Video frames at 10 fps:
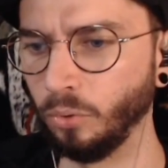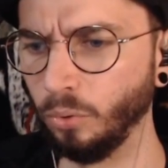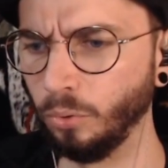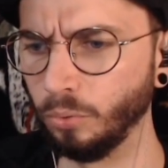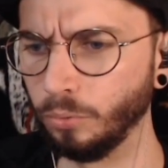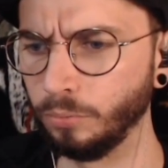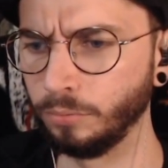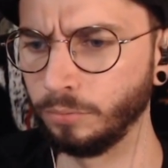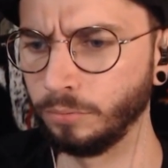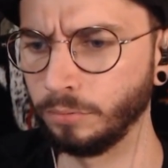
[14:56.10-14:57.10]
Ooh,
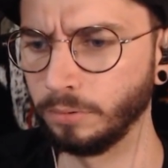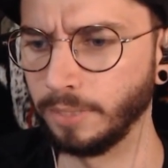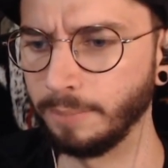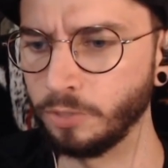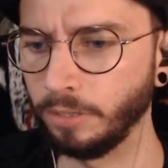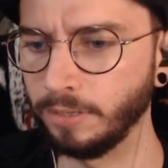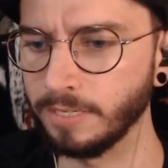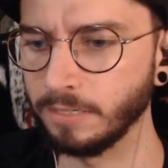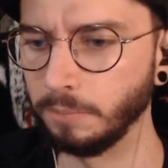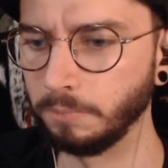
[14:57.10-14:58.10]
I'm turning
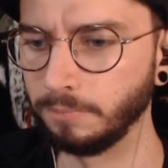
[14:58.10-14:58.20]
this up.